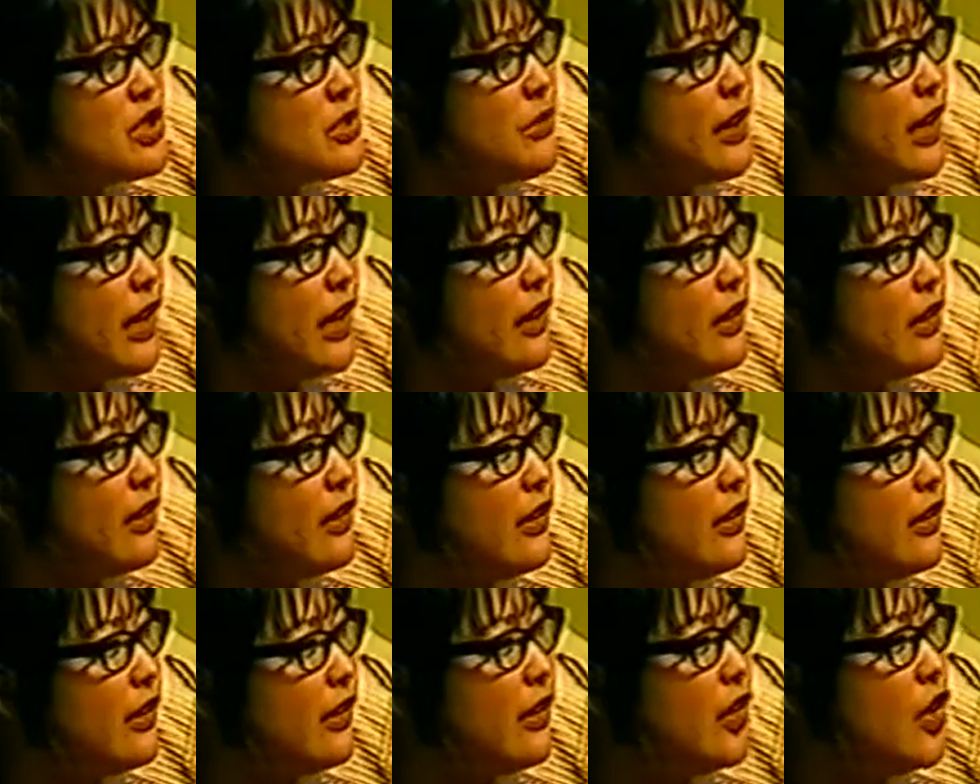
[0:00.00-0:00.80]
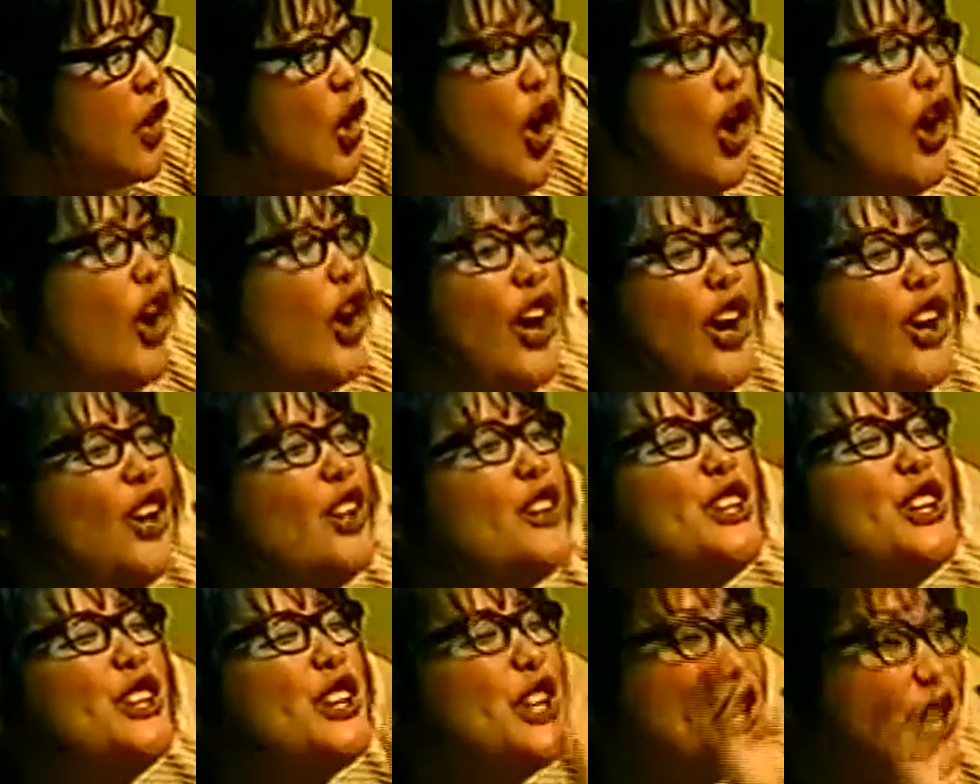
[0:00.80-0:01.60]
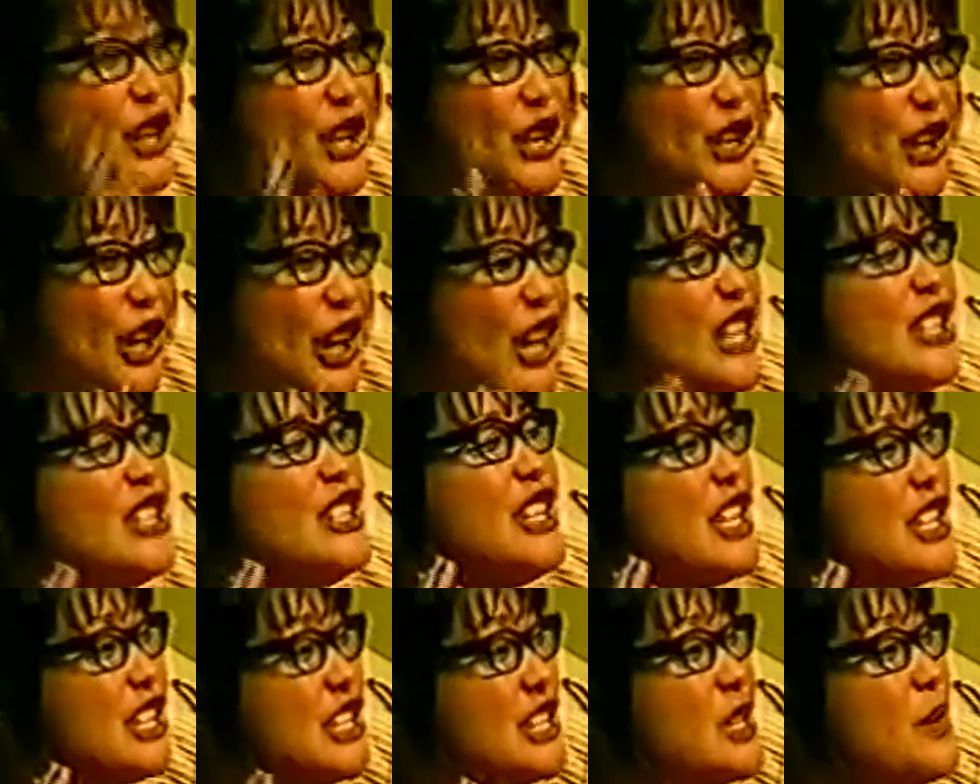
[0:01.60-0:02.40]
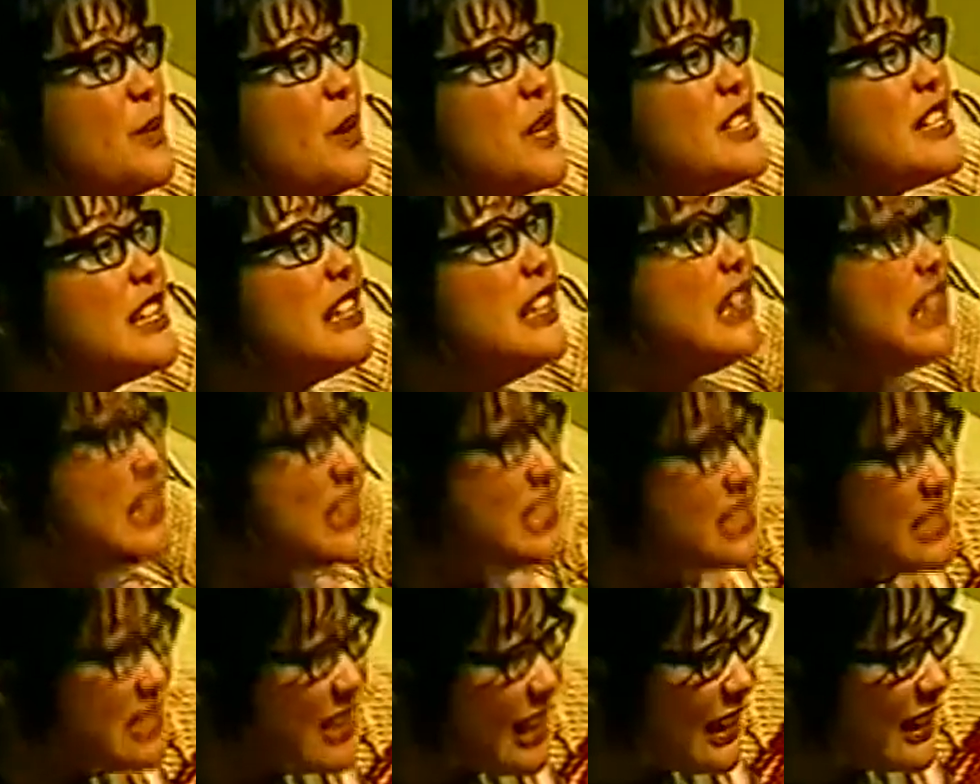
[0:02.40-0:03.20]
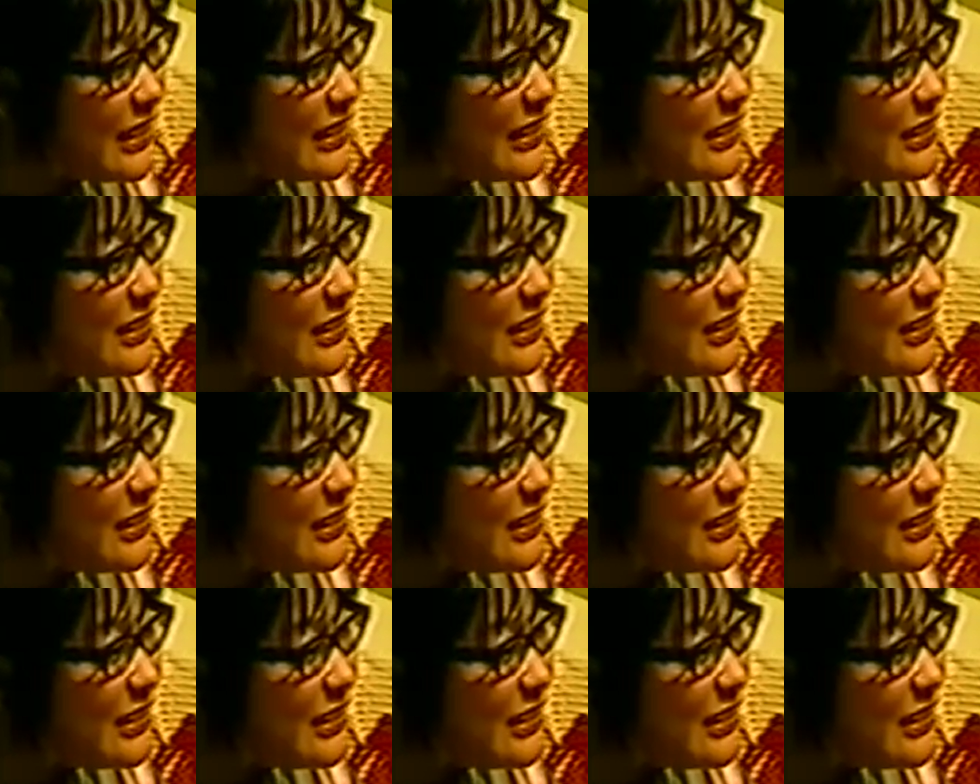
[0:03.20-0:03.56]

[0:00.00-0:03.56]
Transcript: to me. Oh, no. Jesus was a Christian.